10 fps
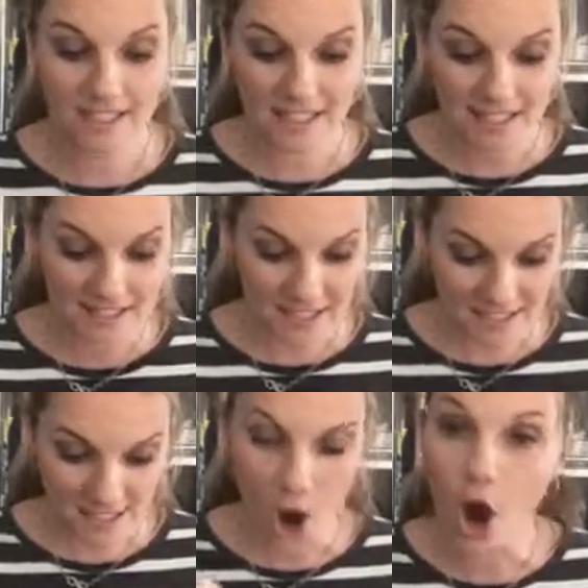
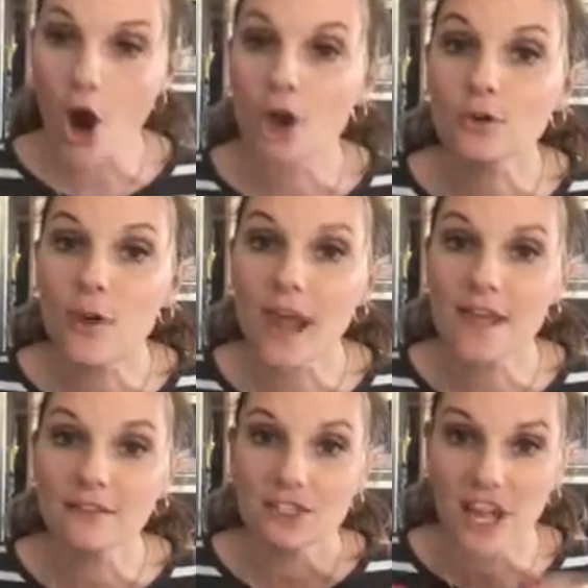It's a hard
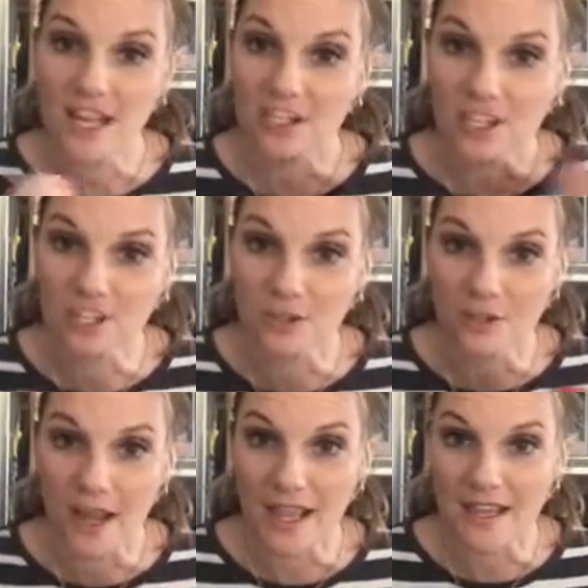way of changing the
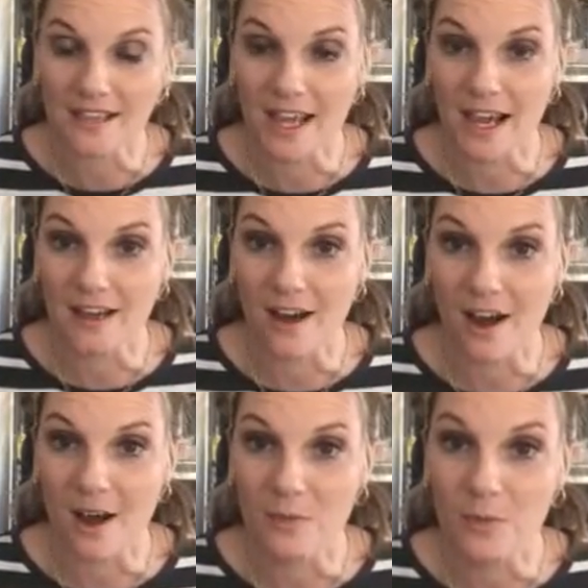way
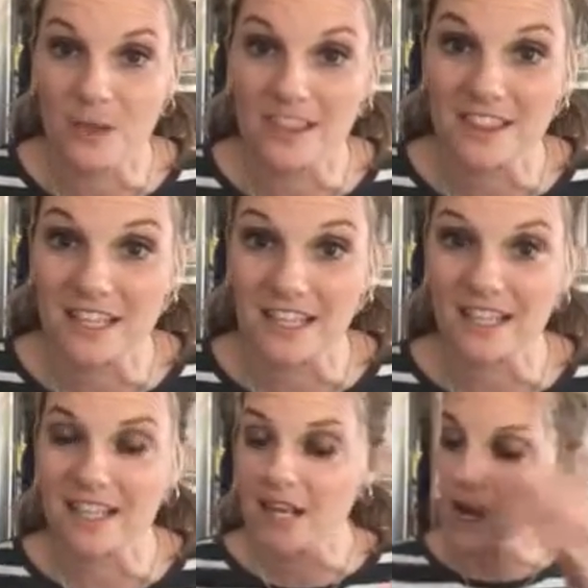that we
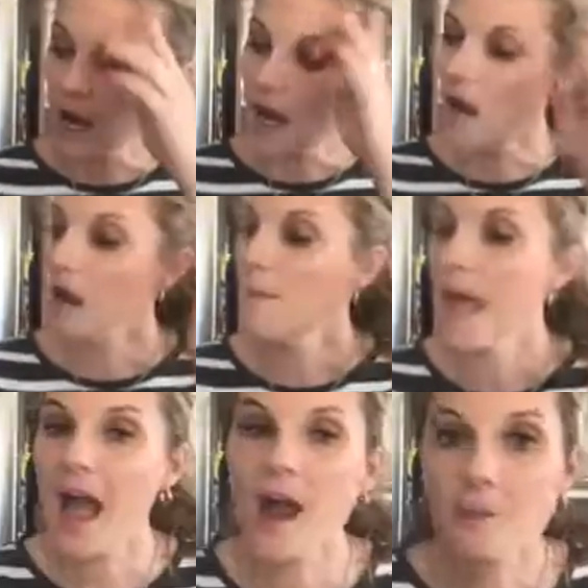think.
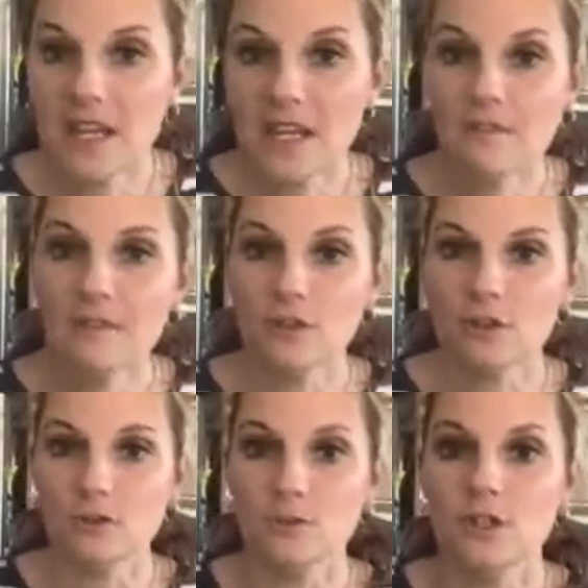How many of
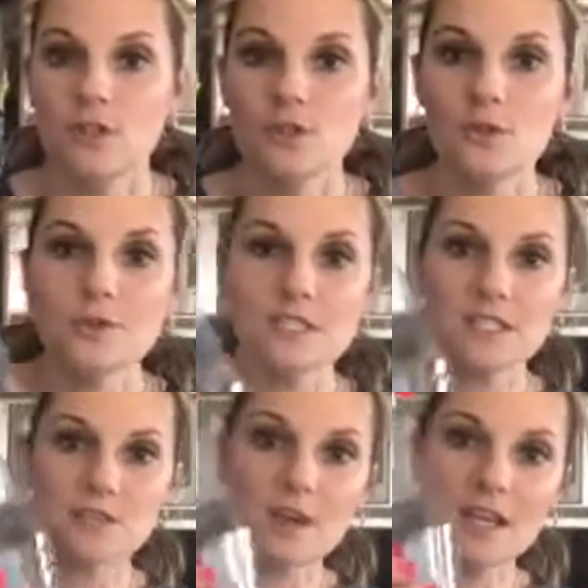you use
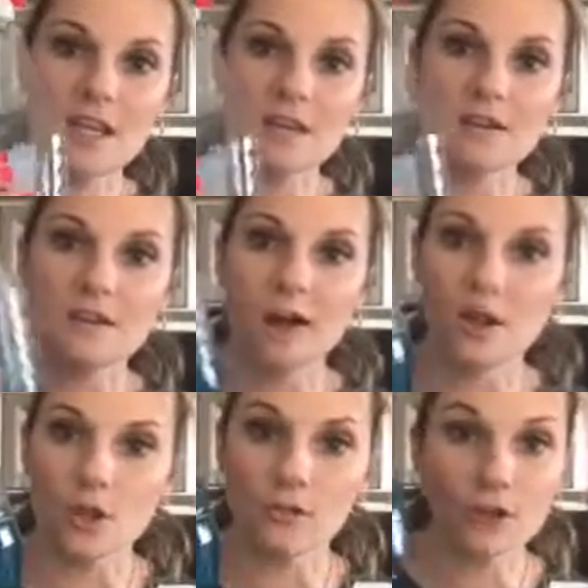this right here
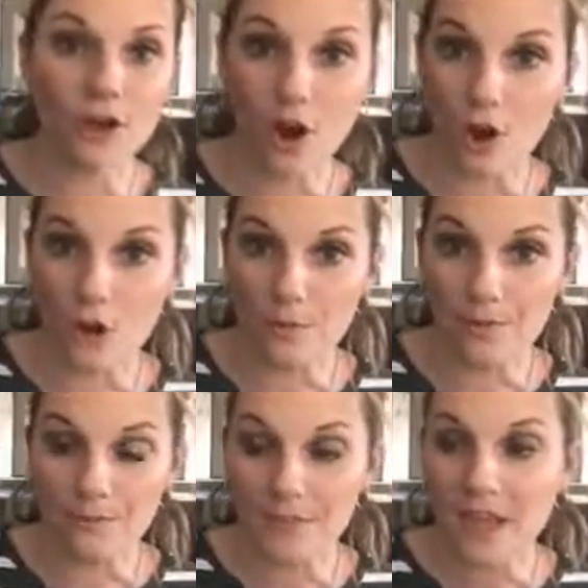all over your
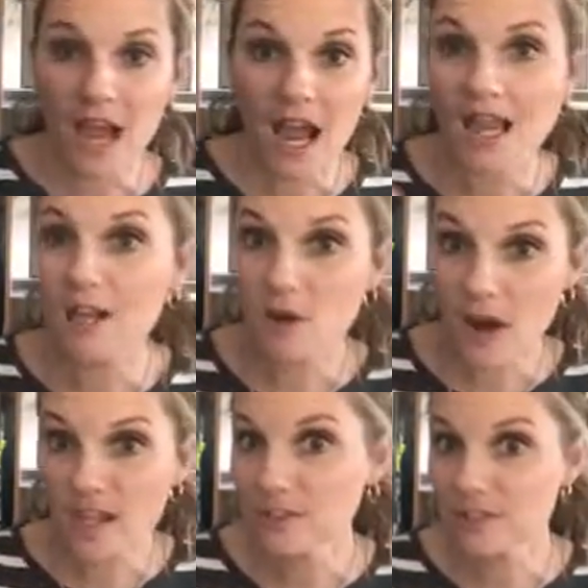home? I know
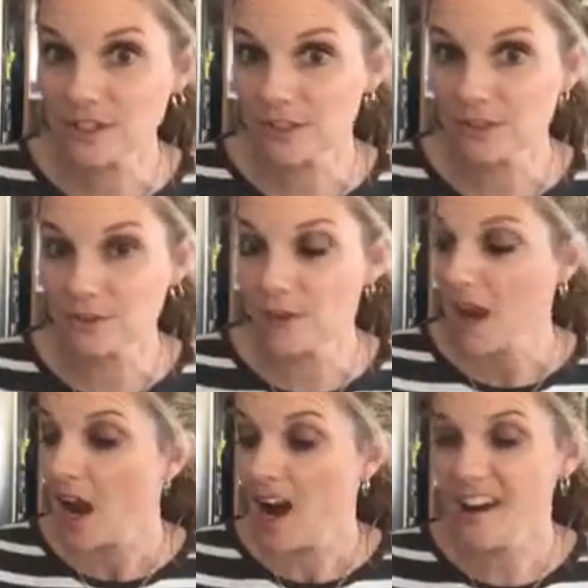I used to.
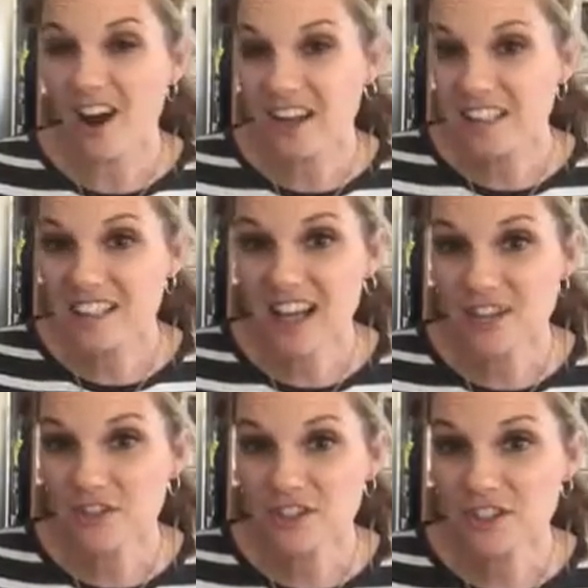Honestly, I
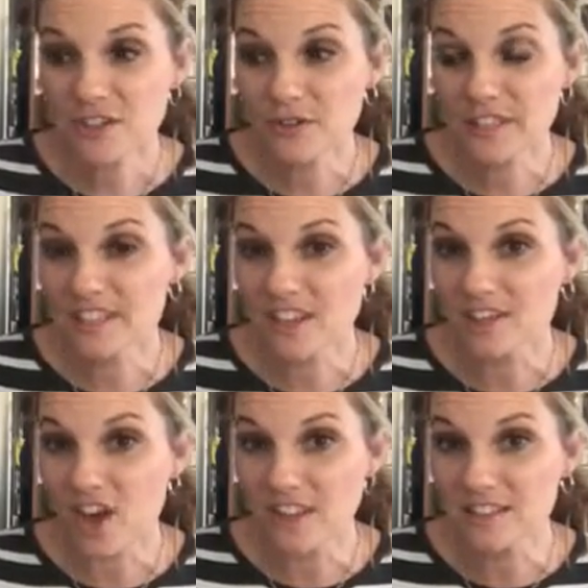used to use this
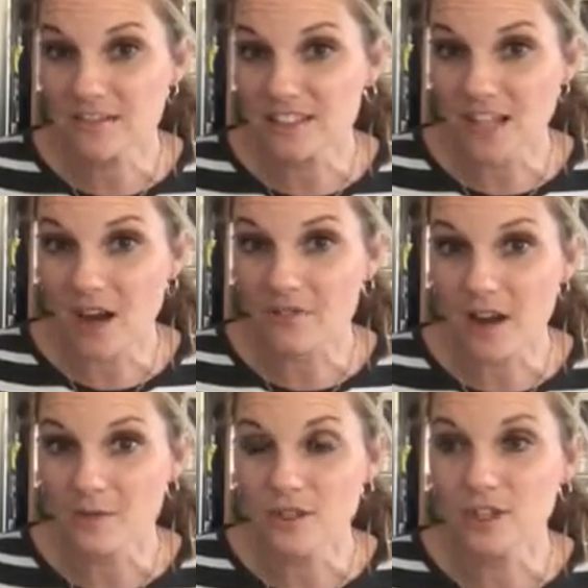on lots of stuff.
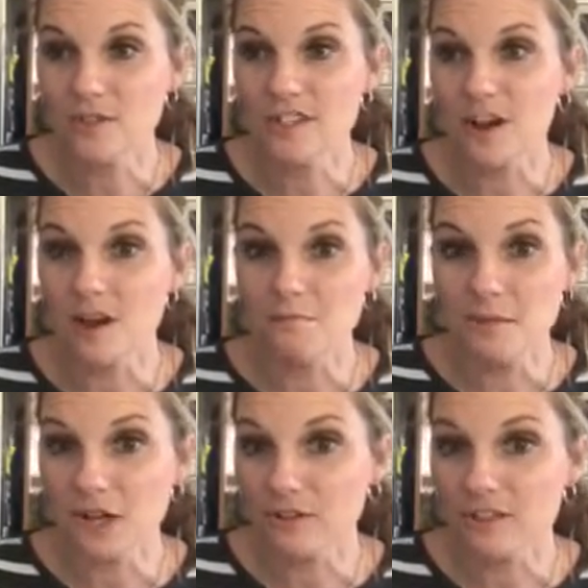I would use it on
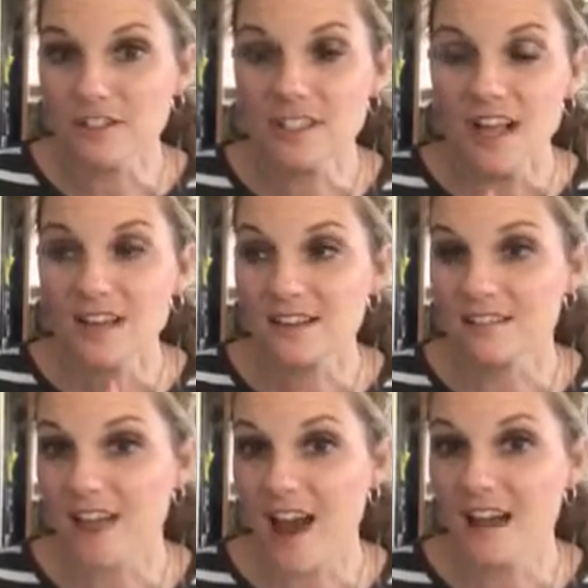mirrors,
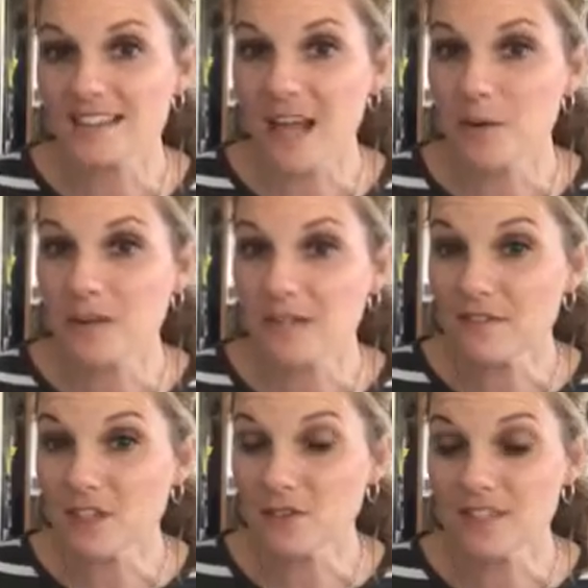glass. I would
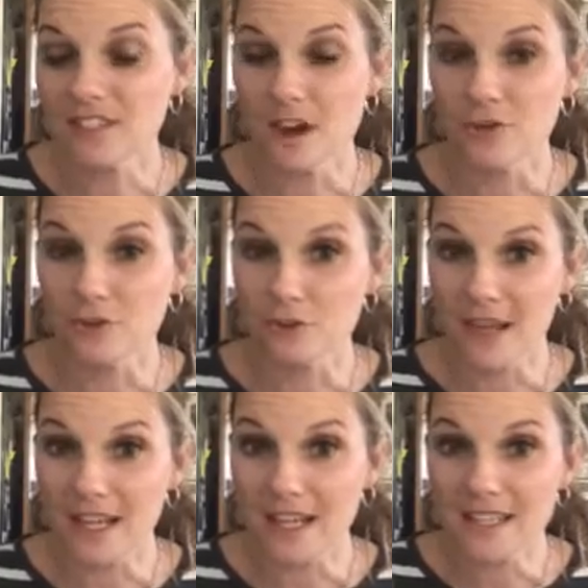even use this on
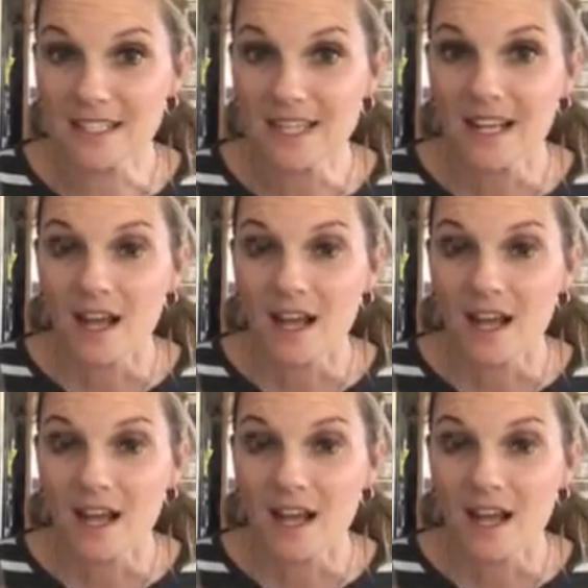granite.